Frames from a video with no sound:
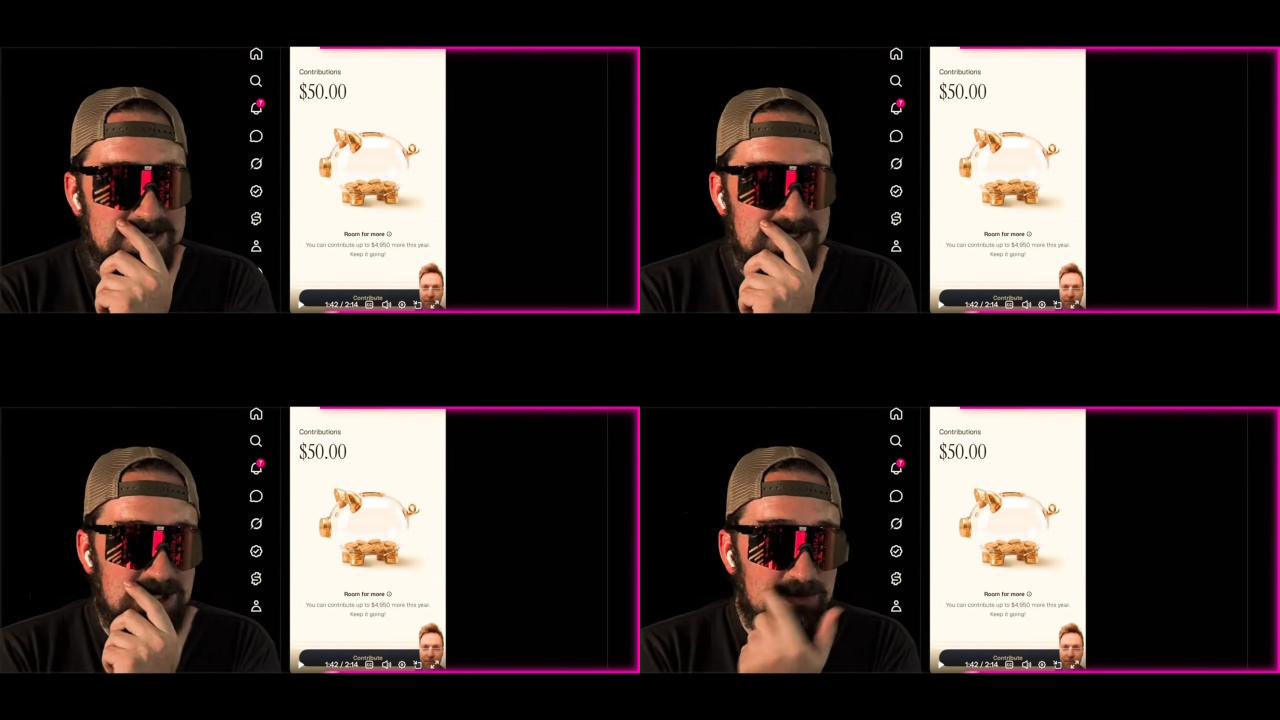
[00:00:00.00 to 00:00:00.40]

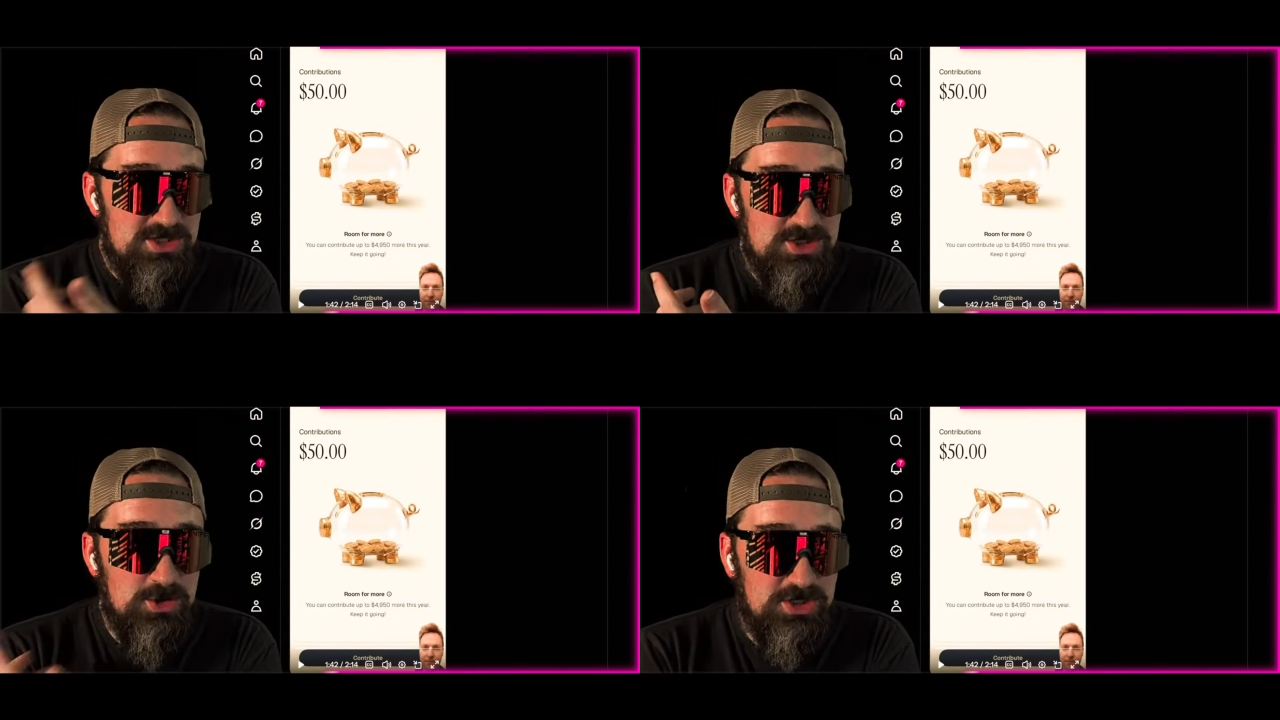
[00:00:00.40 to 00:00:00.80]
So
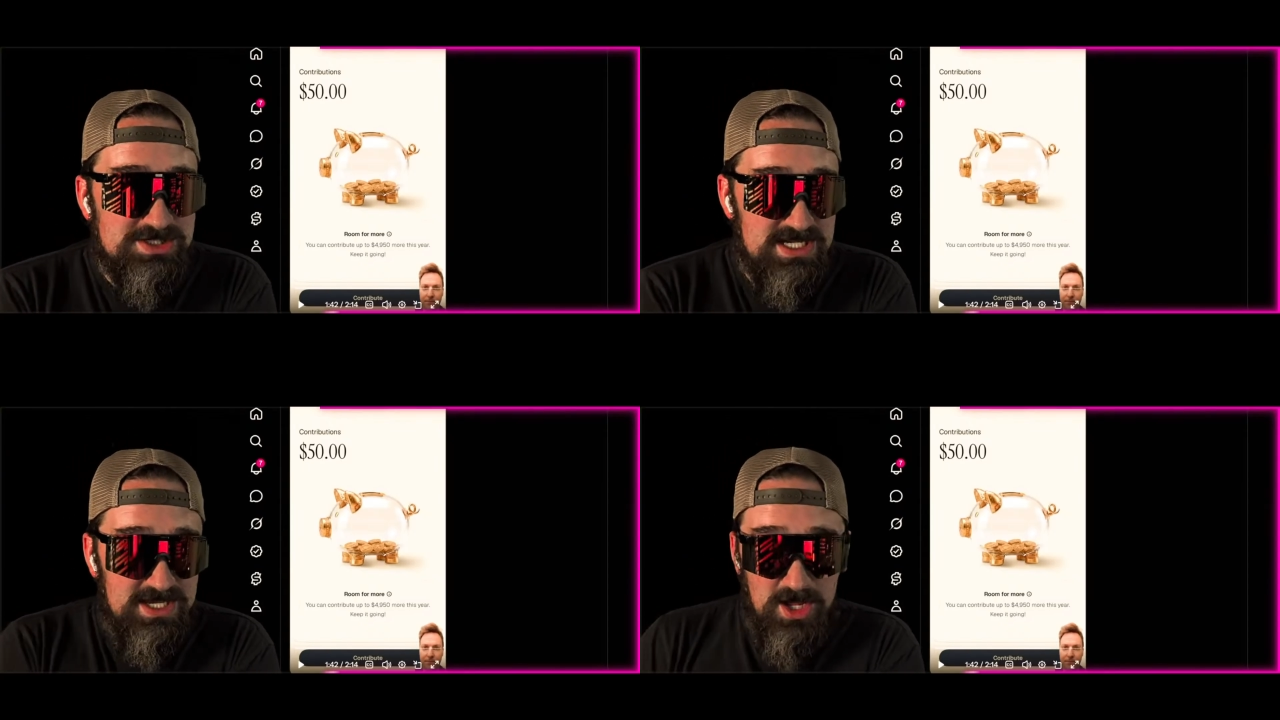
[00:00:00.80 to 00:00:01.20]
you could
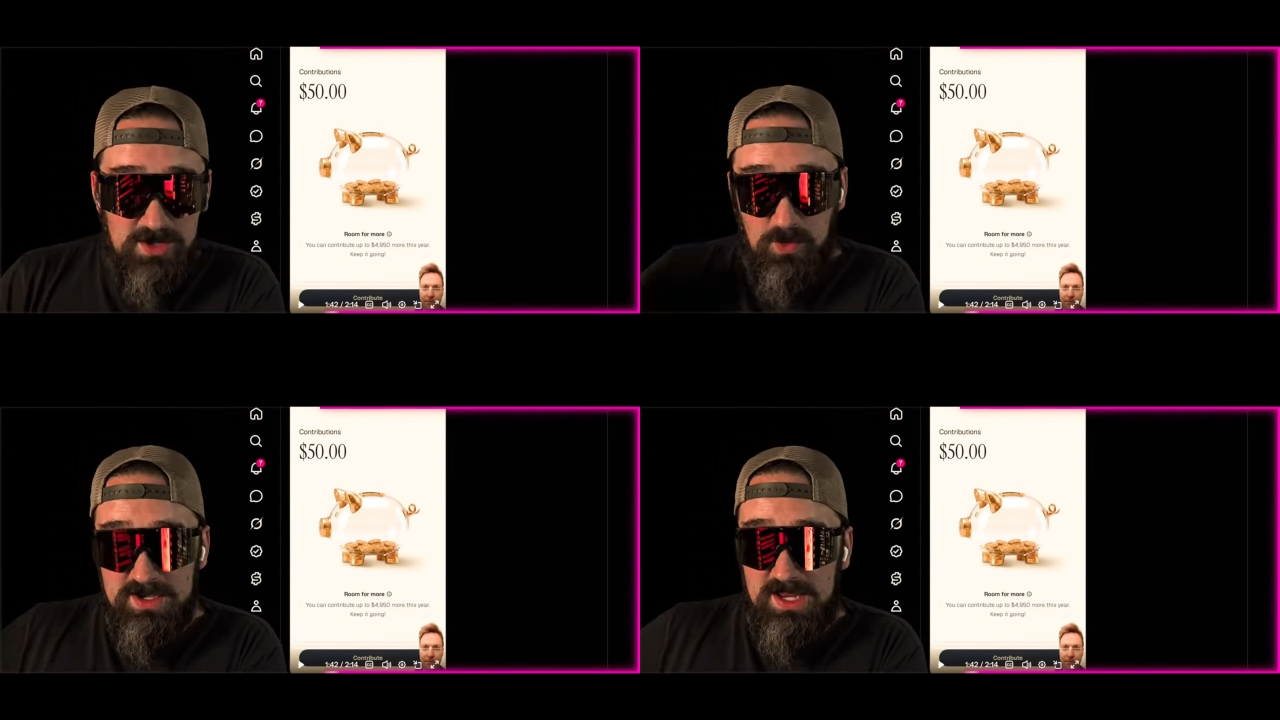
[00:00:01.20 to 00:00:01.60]
see it on
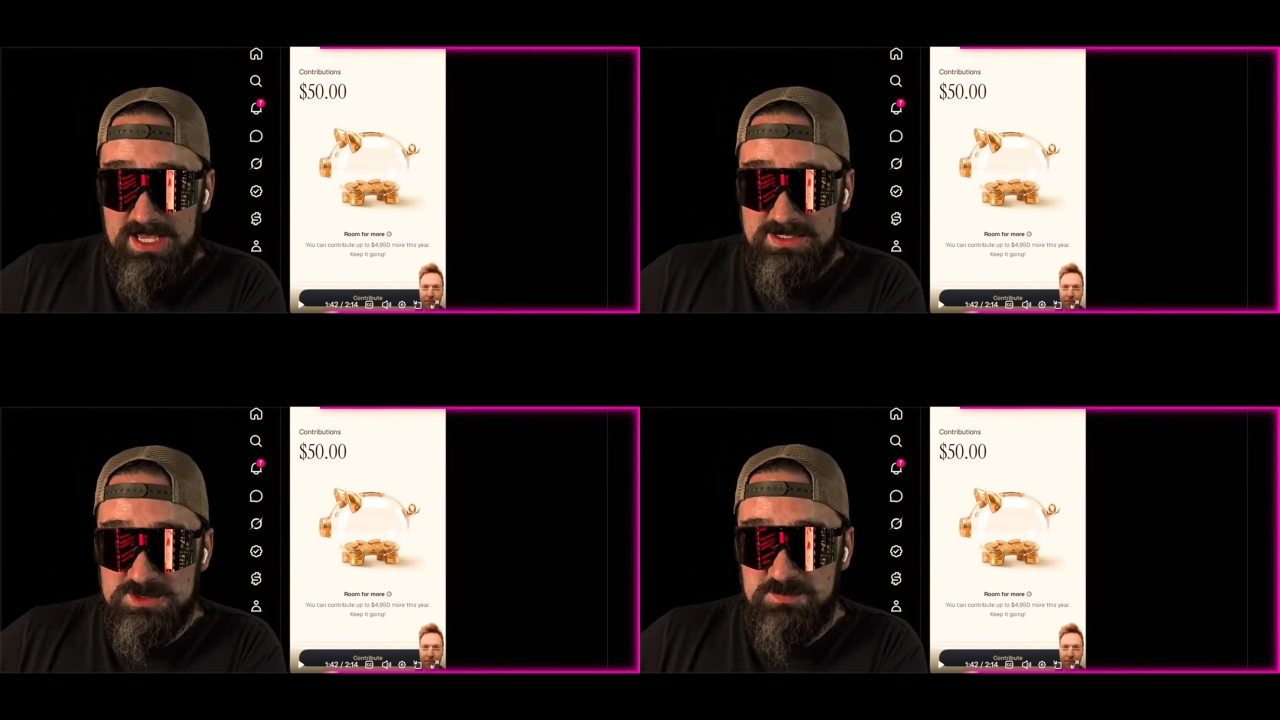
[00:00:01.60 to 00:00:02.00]
one
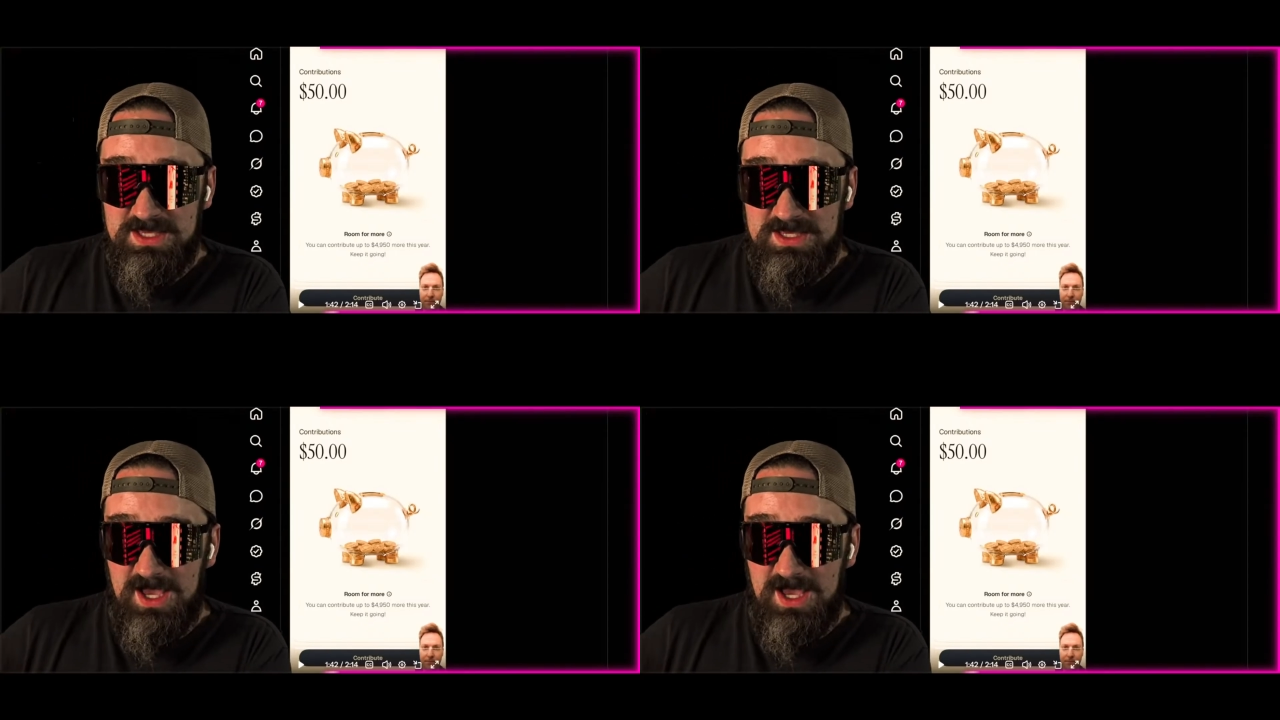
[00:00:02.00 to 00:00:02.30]
hand as being